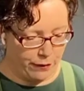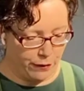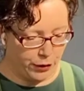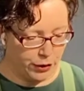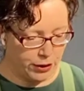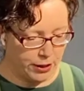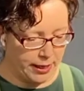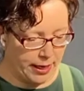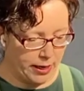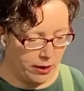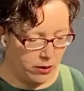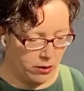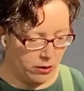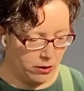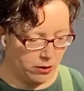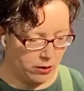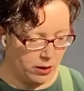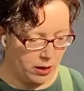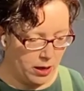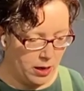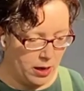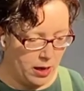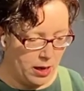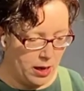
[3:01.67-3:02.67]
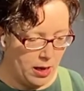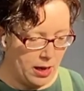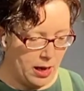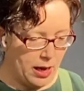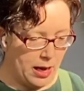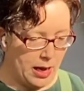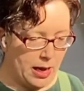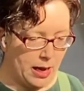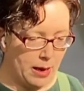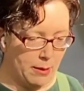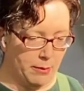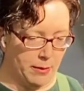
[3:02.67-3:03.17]
for sale,
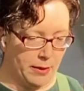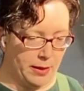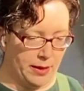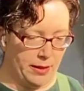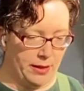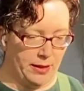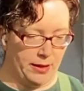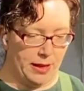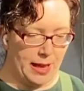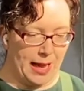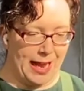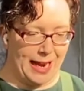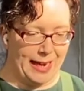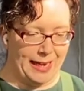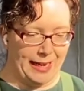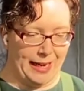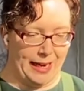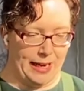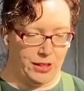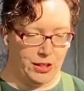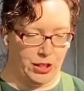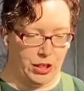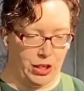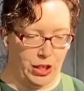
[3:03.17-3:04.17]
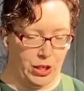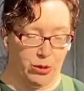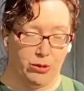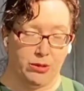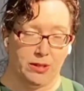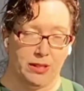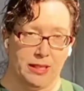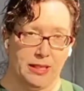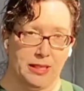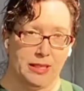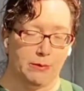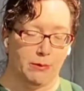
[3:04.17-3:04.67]
I need to use
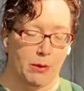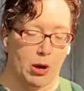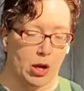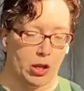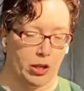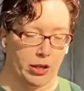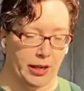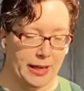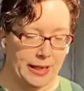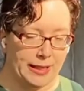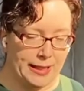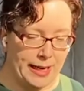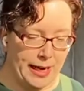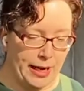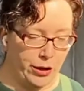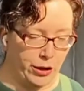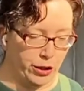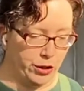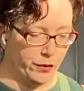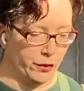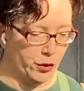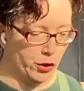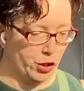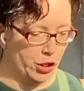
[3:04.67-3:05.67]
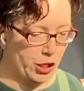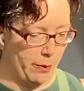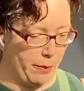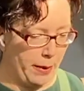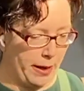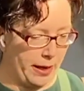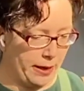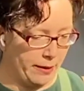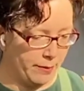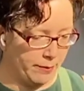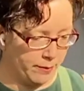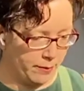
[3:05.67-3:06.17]
these smaller containers for
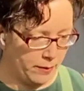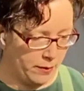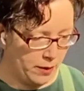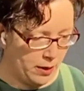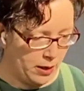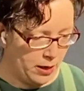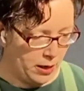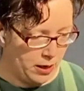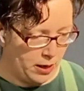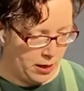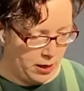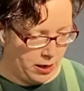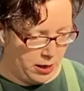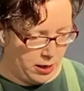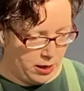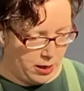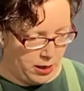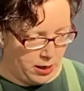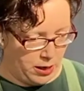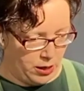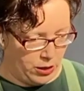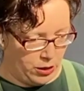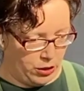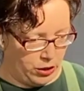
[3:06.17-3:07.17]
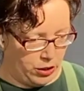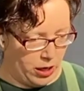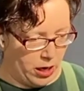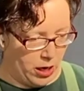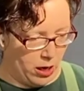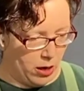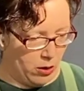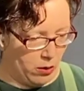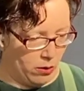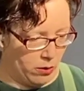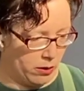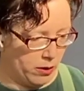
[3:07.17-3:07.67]
shipping.
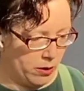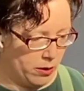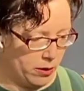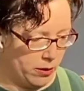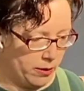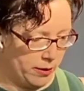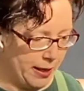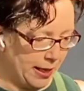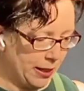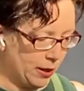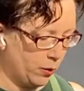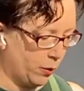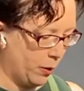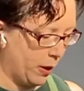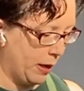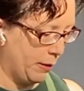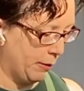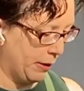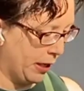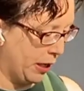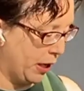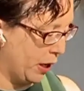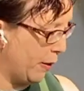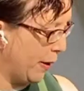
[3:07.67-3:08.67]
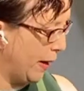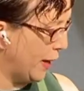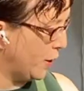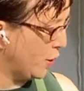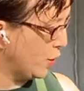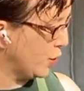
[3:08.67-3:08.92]
So that's why I'm going to go ahead and